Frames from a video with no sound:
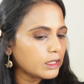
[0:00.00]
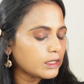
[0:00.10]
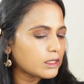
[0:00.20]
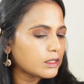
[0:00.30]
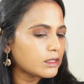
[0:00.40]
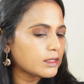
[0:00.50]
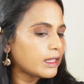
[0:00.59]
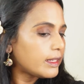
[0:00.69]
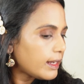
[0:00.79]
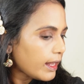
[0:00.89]
It's
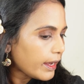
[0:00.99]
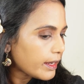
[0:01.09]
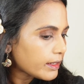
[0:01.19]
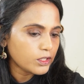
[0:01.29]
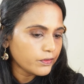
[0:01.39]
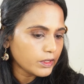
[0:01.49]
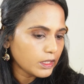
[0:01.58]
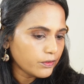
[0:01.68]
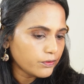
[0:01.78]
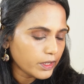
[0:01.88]
skin-like,
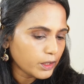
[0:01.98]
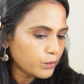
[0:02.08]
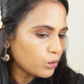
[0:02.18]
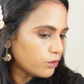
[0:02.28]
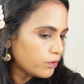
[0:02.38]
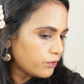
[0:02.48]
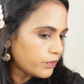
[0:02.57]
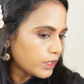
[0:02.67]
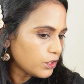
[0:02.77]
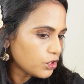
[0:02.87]
definitely very beautiful
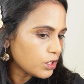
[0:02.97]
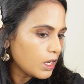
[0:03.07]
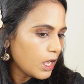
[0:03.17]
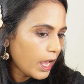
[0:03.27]
finish,